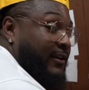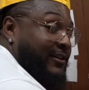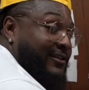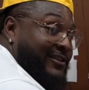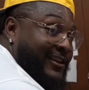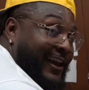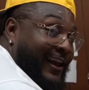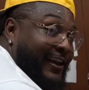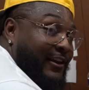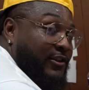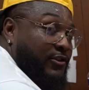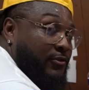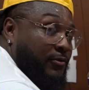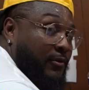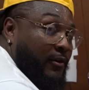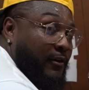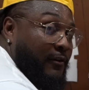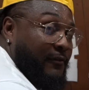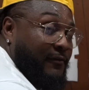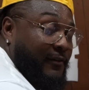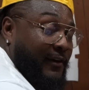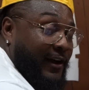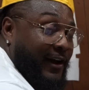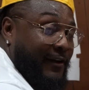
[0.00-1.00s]

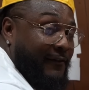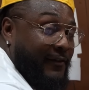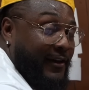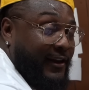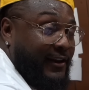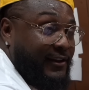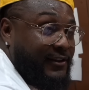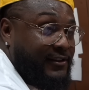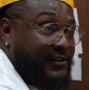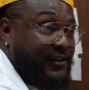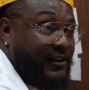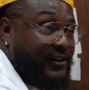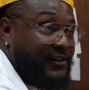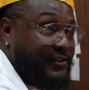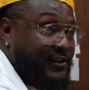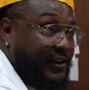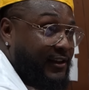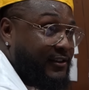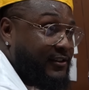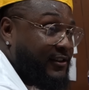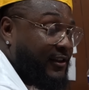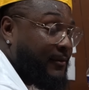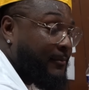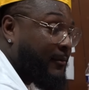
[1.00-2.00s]

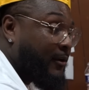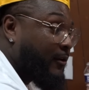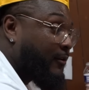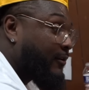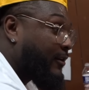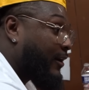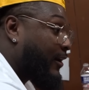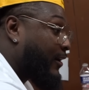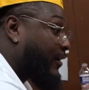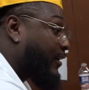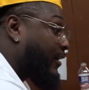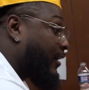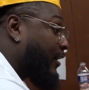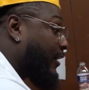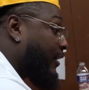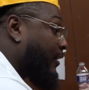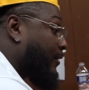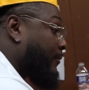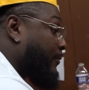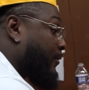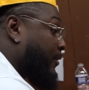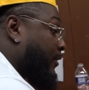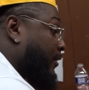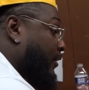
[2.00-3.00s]

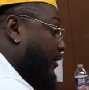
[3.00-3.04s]
Tank12586@gmail.com.